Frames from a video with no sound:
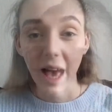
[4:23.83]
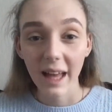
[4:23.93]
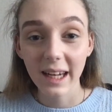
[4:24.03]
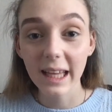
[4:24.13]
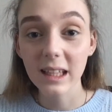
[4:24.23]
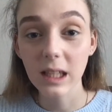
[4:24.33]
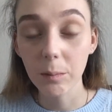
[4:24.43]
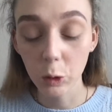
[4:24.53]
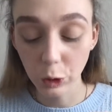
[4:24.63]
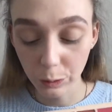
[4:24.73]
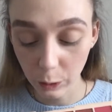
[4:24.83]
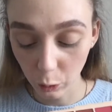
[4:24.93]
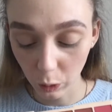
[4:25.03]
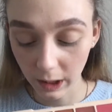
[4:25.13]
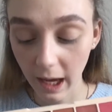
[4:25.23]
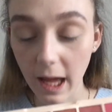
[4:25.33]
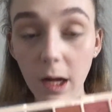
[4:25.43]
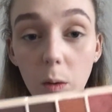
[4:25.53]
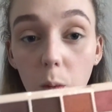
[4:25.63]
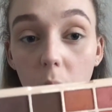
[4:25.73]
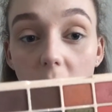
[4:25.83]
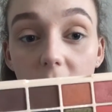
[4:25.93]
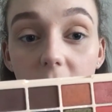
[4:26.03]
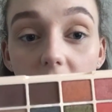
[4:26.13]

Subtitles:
And next I'm going to be going in with